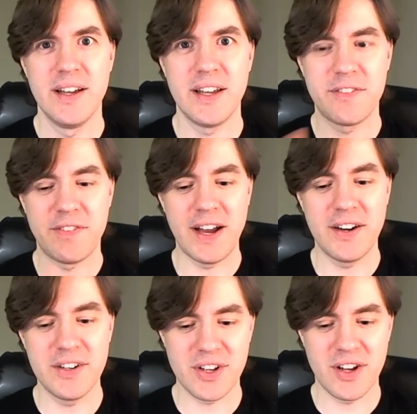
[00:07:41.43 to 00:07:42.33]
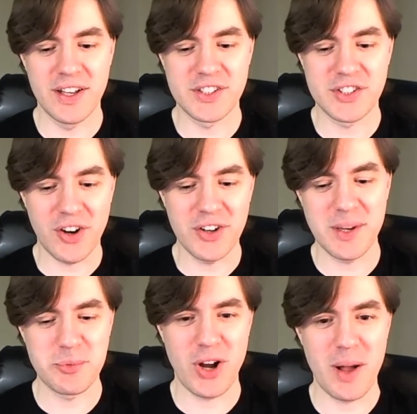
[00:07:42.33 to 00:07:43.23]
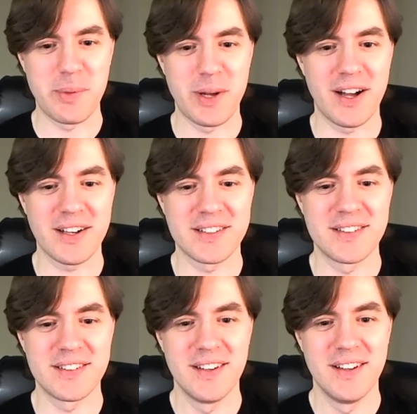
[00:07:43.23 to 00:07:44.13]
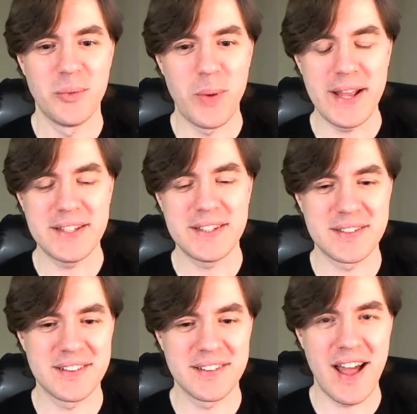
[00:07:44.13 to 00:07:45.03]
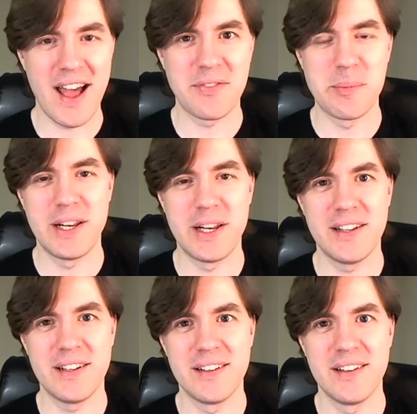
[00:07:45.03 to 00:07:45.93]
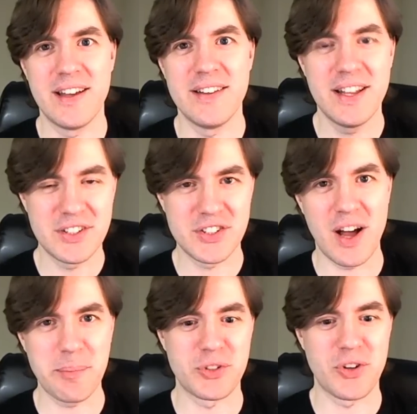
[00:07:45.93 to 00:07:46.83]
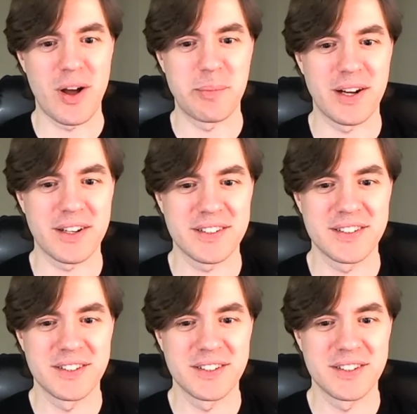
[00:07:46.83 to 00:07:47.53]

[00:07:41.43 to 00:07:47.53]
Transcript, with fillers: it fires off, it starts up Dropbox, waits a half a minute, and then stops Dropbox.